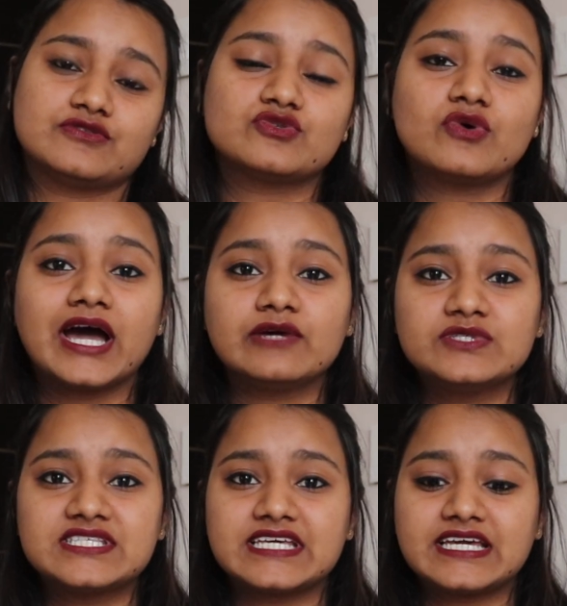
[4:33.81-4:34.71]
So I
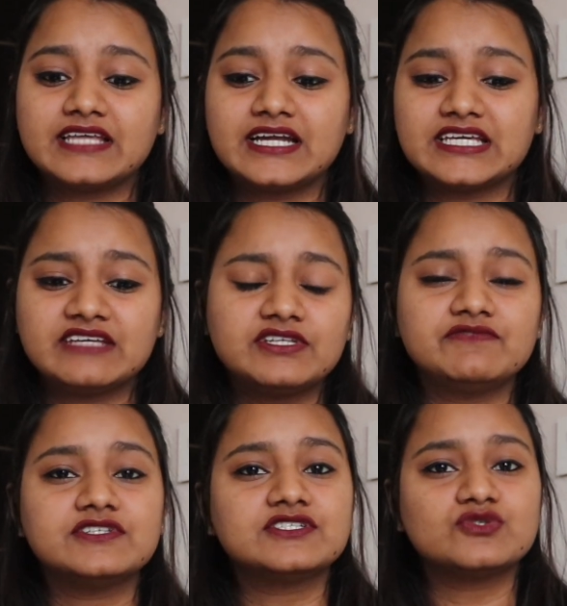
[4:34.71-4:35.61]
would say that even
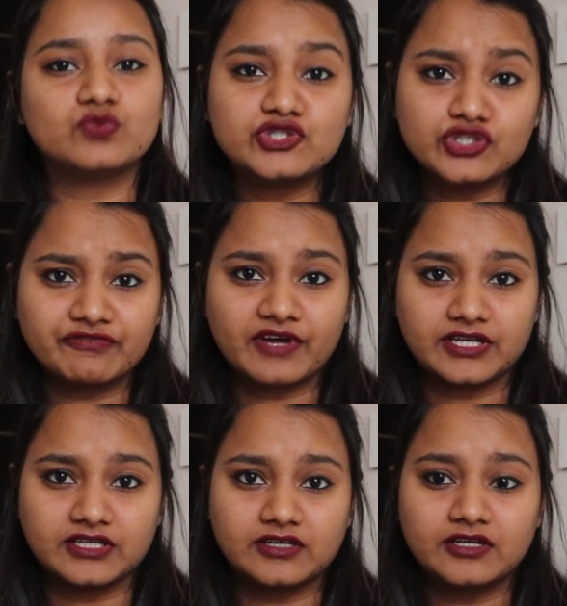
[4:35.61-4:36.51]
if it's a switch of
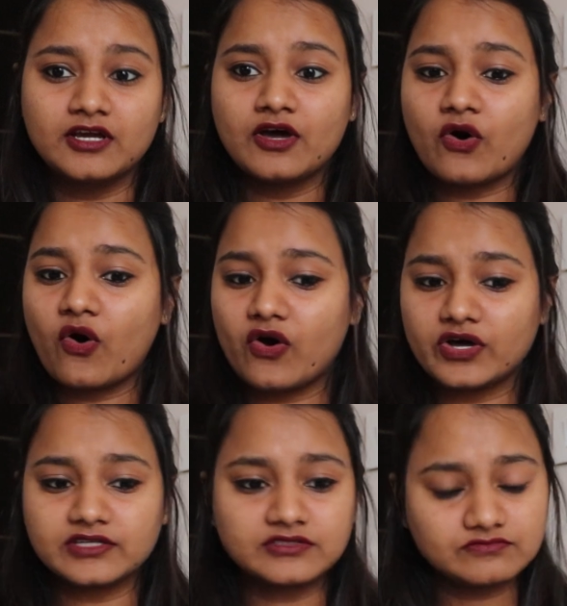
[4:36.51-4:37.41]
career
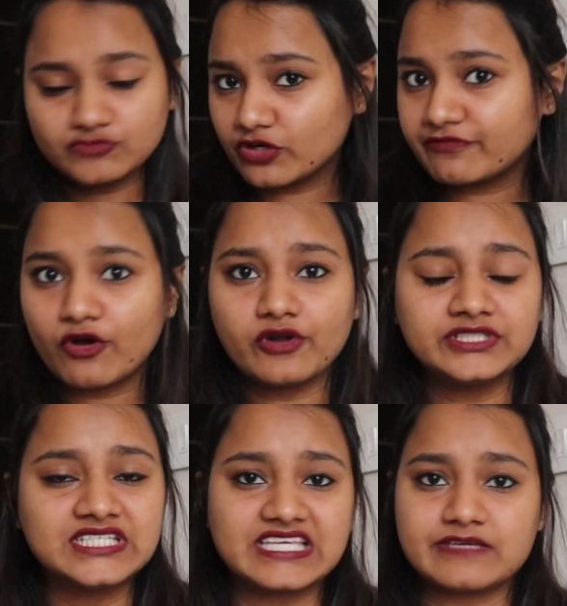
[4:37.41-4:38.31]
or you're
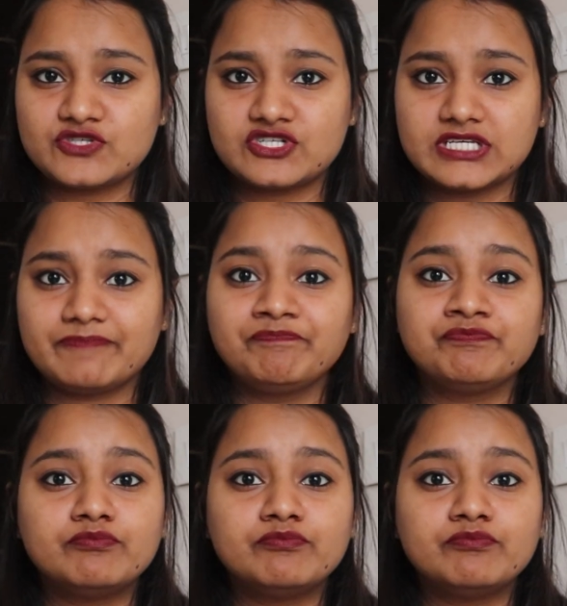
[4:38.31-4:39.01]
following the same stream,